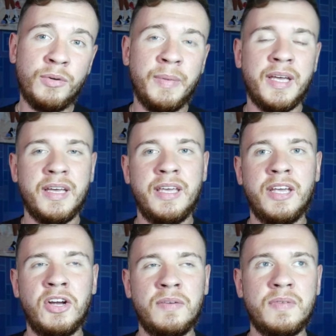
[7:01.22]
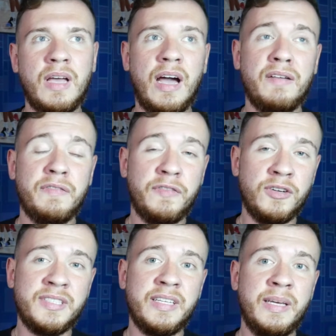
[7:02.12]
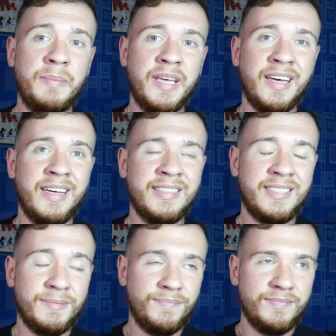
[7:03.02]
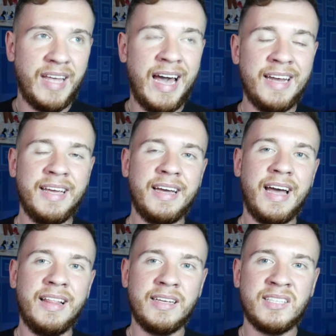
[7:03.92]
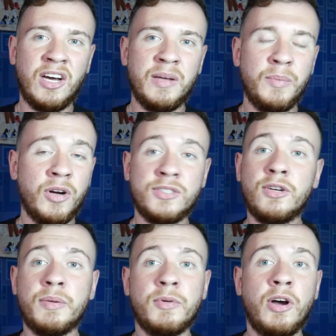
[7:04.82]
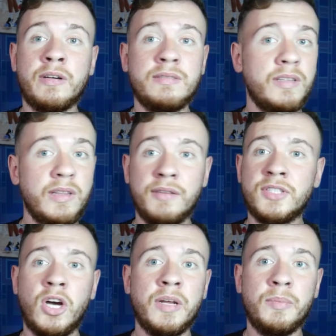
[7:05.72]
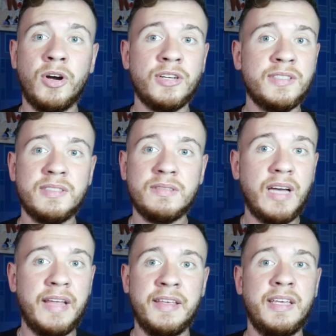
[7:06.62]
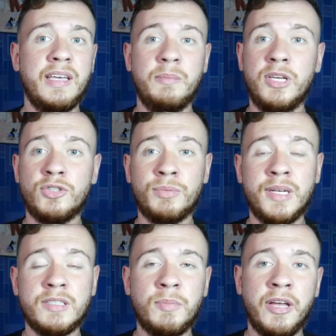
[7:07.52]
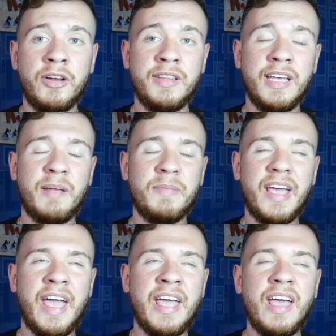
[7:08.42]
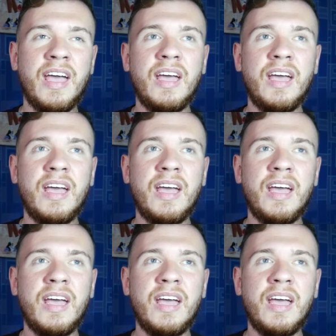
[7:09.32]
Kuminga here. Firstly, because adding a guy like Scotty Barnes, don't get me wrong, love Scotty Barnes. I think he can be a tremendous player in the NBA.